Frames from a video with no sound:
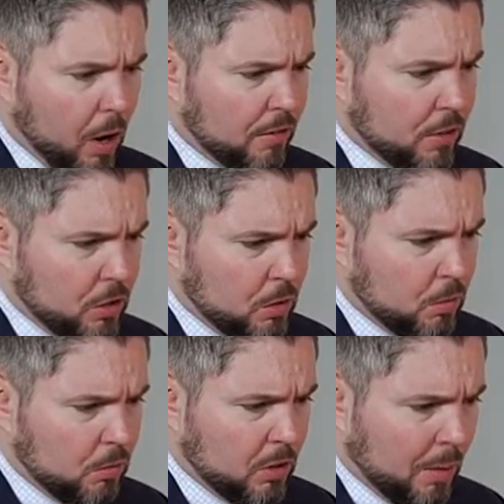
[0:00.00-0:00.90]
How often do
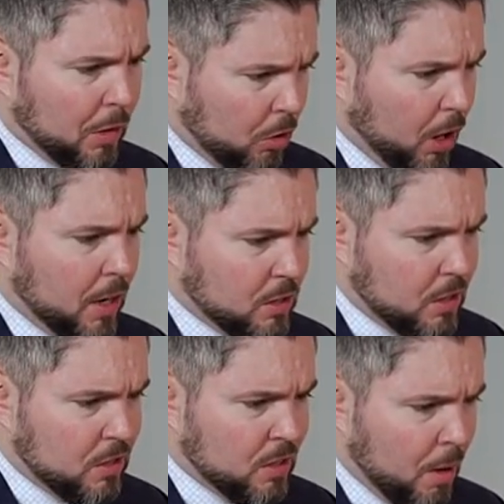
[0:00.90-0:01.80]
you come
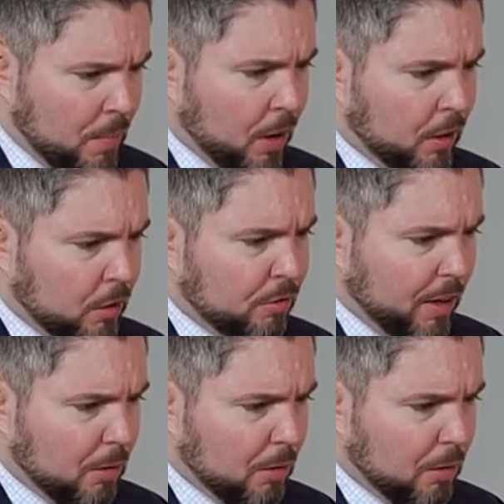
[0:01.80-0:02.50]
across this American